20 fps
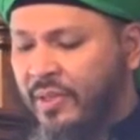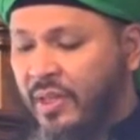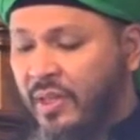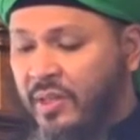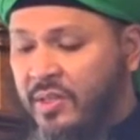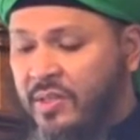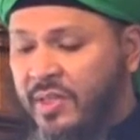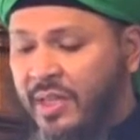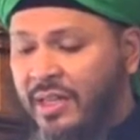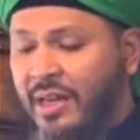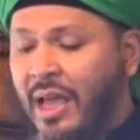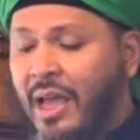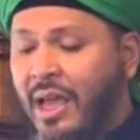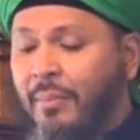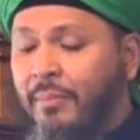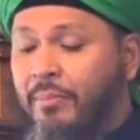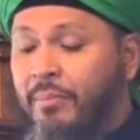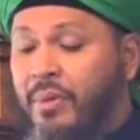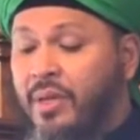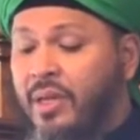He said,
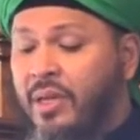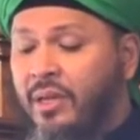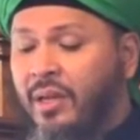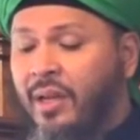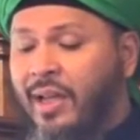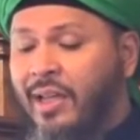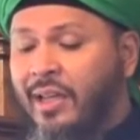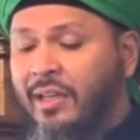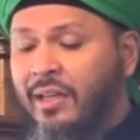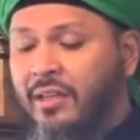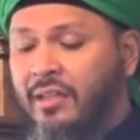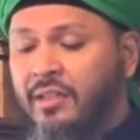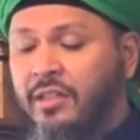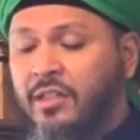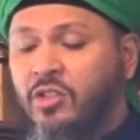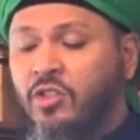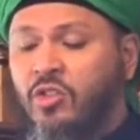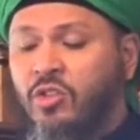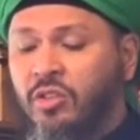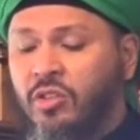be like the
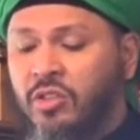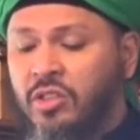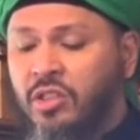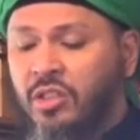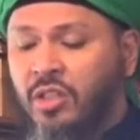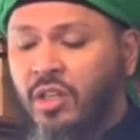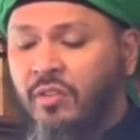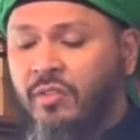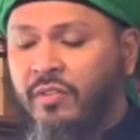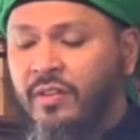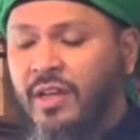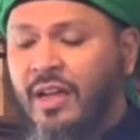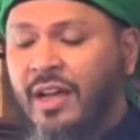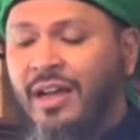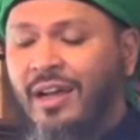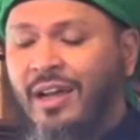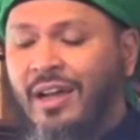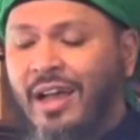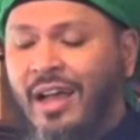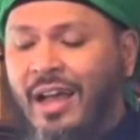children of
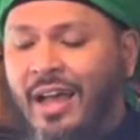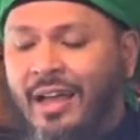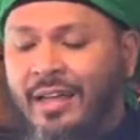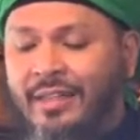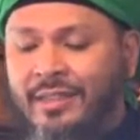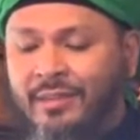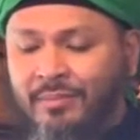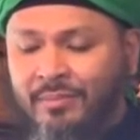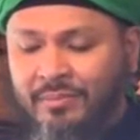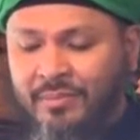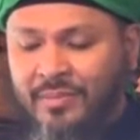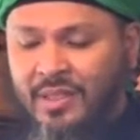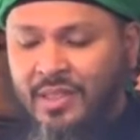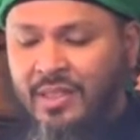Adam,